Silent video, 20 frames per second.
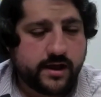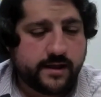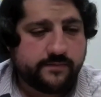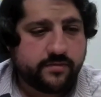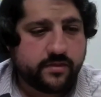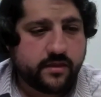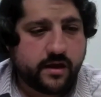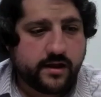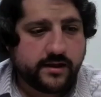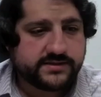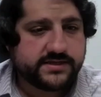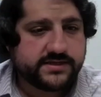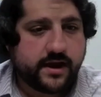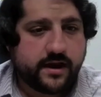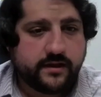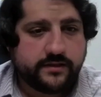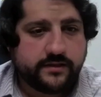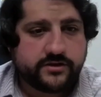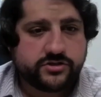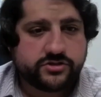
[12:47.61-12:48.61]
I'm not
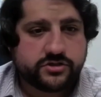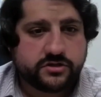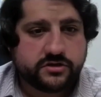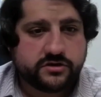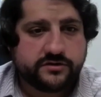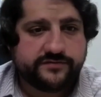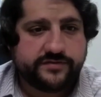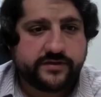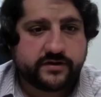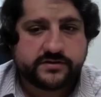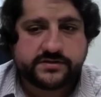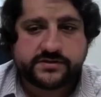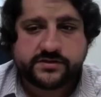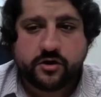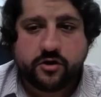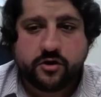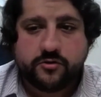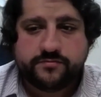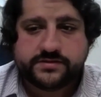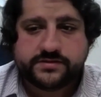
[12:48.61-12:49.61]
entirely sure of their
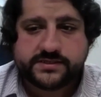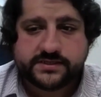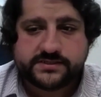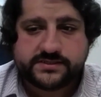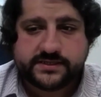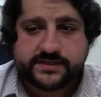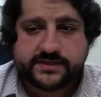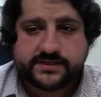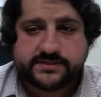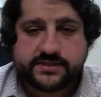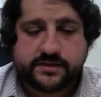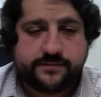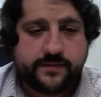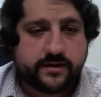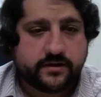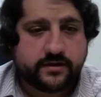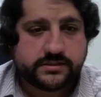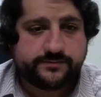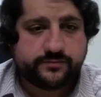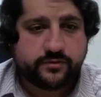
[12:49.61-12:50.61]
scope since it is the
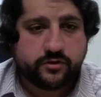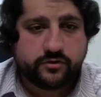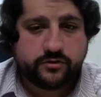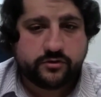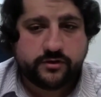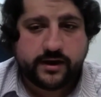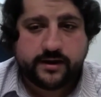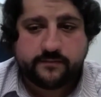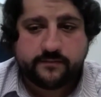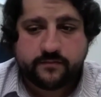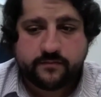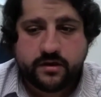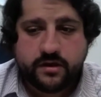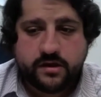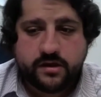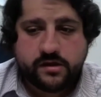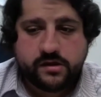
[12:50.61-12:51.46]
mayor's program.